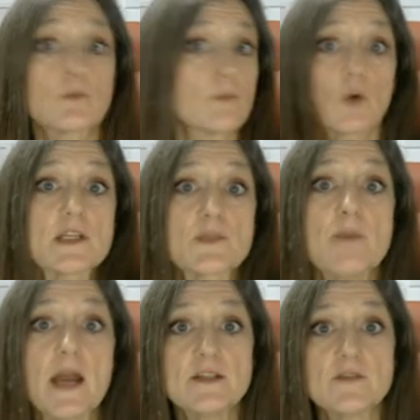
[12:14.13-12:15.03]
on its
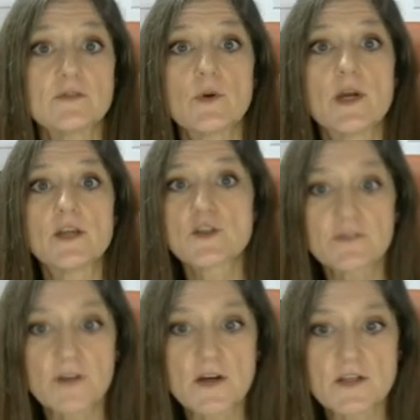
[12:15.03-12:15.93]
maiden voyage,
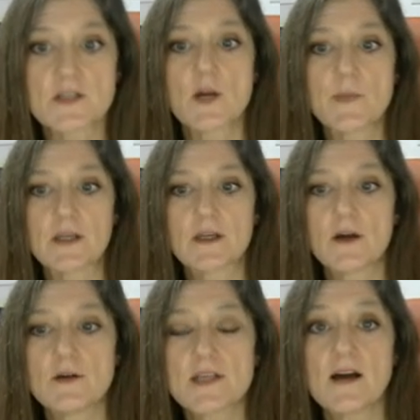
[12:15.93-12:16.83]
the first time it
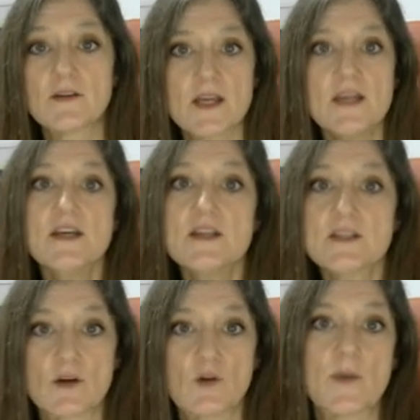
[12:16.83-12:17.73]
goes out.
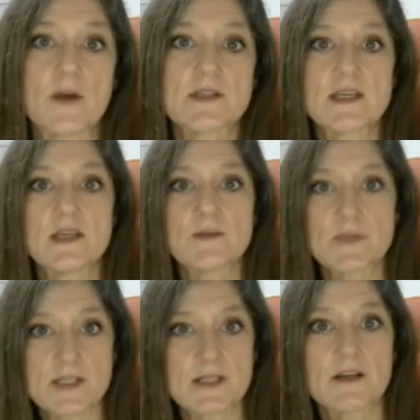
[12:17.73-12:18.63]
So it almost
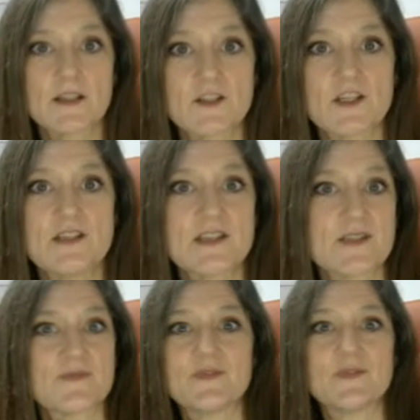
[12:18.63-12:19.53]
seems like
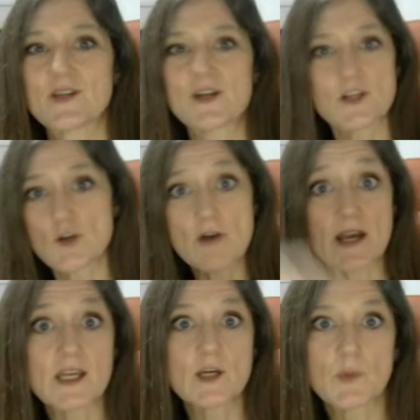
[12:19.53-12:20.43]
she's kind of
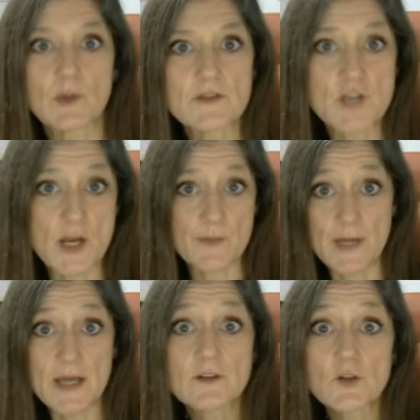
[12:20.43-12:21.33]
cracking a bottle of
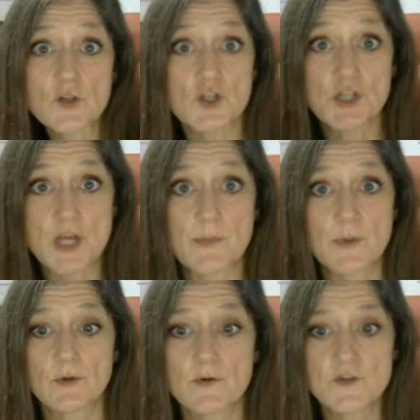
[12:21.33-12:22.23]
champagne on a ship
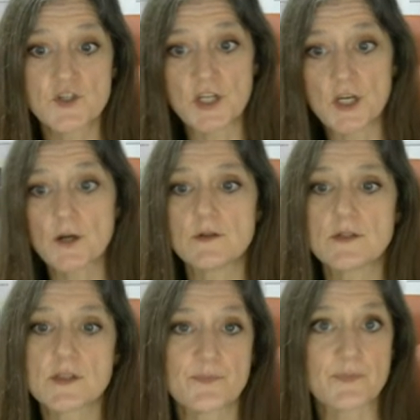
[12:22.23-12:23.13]
and off she
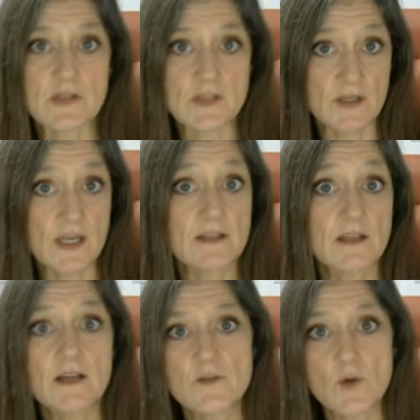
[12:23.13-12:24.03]
goes. And so
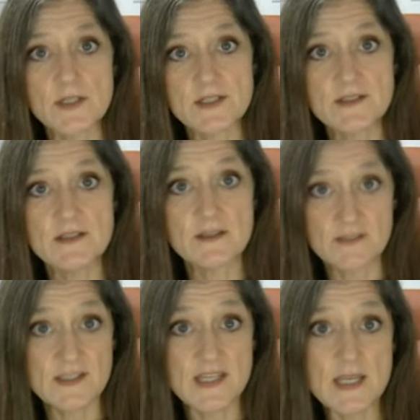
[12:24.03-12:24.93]
again, kind of quite
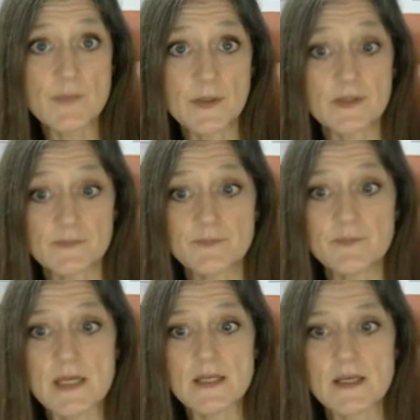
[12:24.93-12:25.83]
deeper
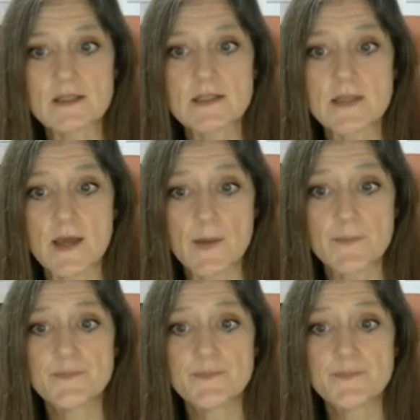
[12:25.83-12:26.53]
meanings there.